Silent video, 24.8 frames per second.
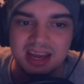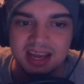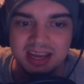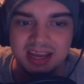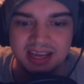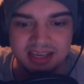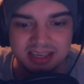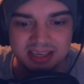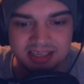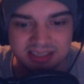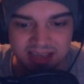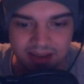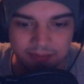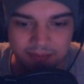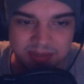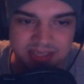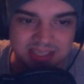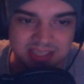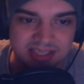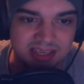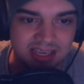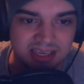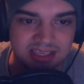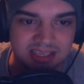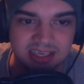is I've been
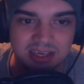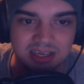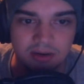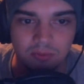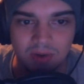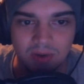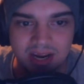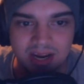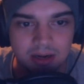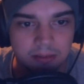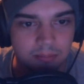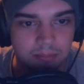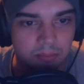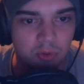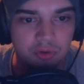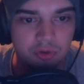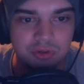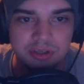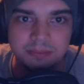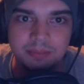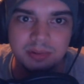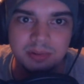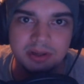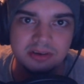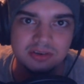selecting a random
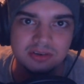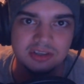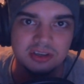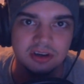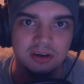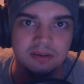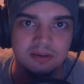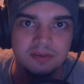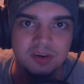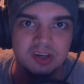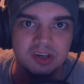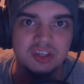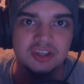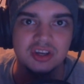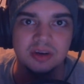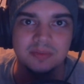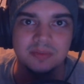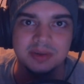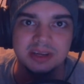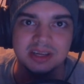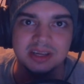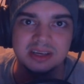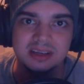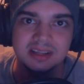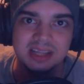multiplayer server and
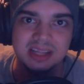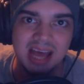jumping into